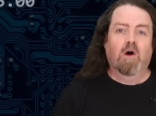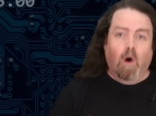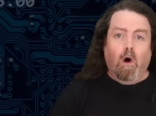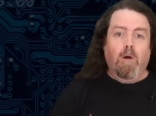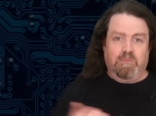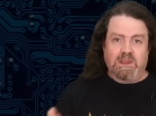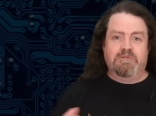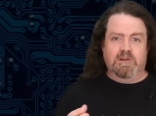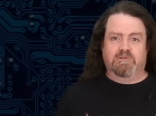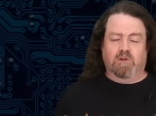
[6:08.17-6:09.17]
Or
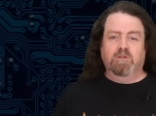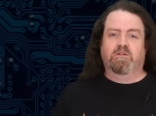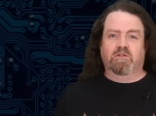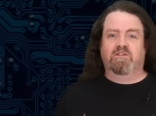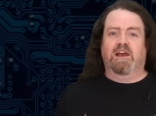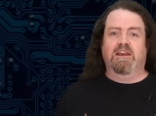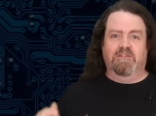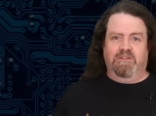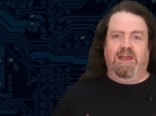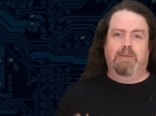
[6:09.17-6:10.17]
if you've told your site
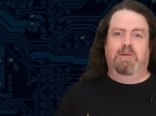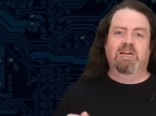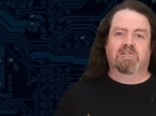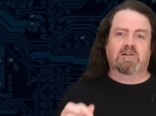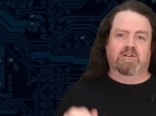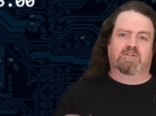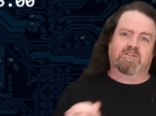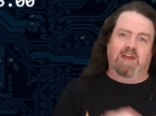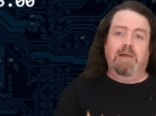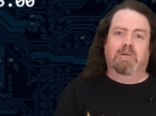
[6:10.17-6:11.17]
that that page
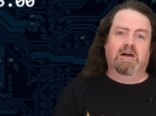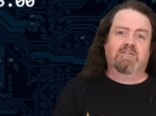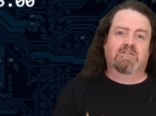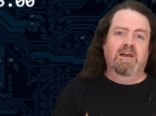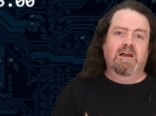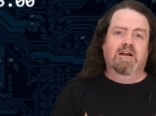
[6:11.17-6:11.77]
costs 10 bucks,